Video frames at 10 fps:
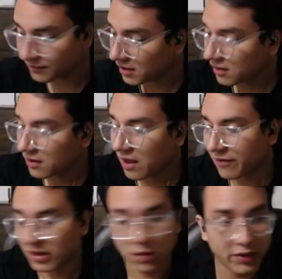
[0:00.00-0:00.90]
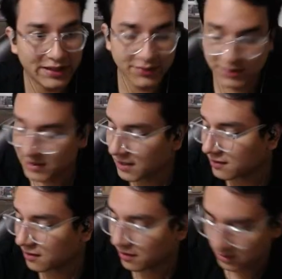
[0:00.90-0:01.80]
having a way to set
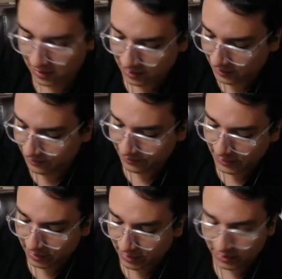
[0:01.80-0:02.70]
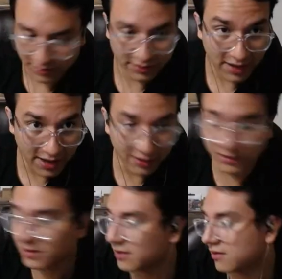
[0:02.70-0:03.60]
the headers,
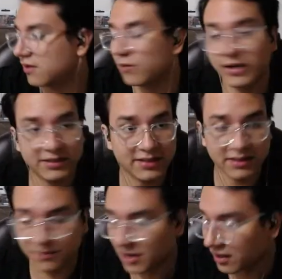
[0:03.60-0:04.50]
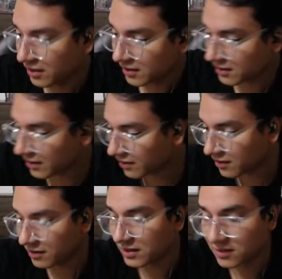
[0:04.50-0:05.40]
a way to set the body, and I think
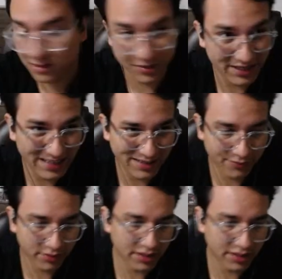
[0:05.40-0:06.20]
that's gonna be it for now.